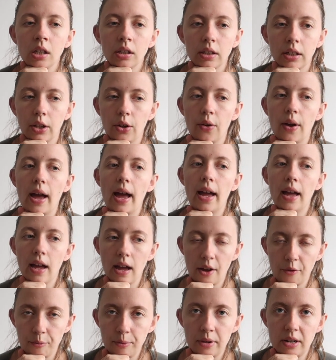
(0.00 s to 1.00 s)
Now, I
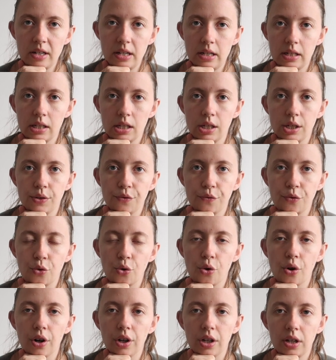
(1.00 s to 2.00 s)
have my reasons
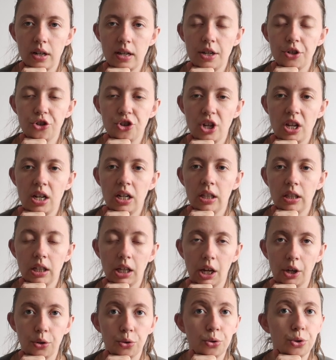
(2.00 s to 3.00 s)
for crate training the
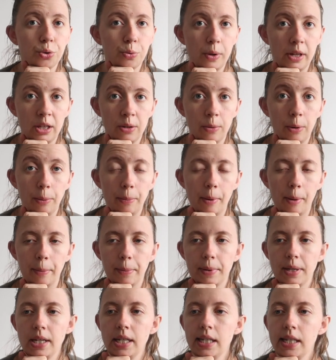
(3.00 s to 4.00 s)
girls when they were
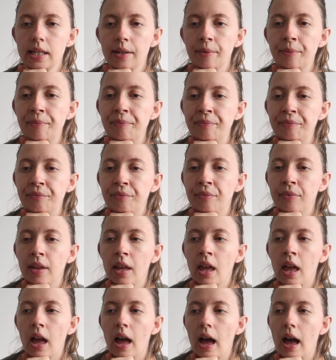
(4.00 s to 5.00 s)
puppies
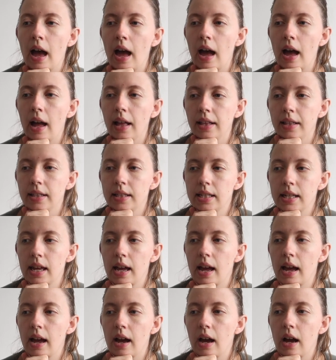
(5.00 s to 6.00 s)
and
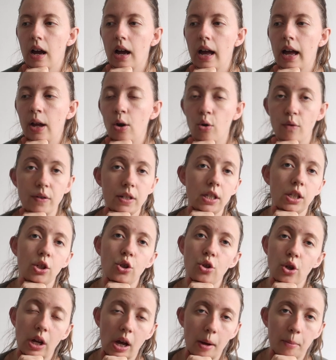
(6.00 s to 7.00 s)
I obviously
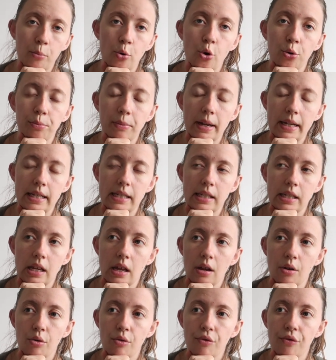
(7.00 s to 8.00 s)
took it upon
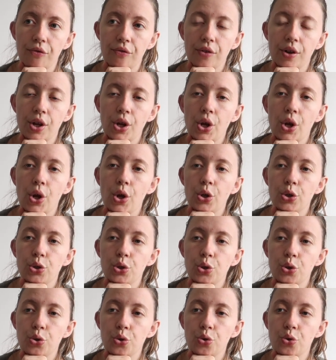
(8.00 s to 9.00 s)
myself
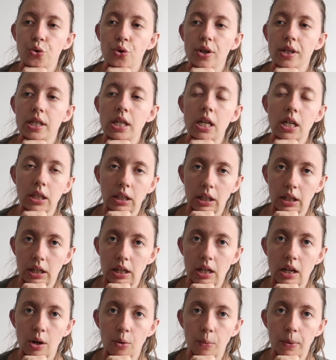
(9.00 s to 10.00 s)
to take the
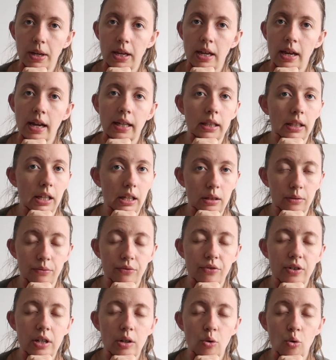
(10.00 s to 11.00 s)
crate away and let them
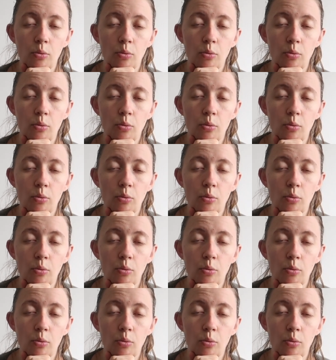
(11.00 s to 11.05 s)
free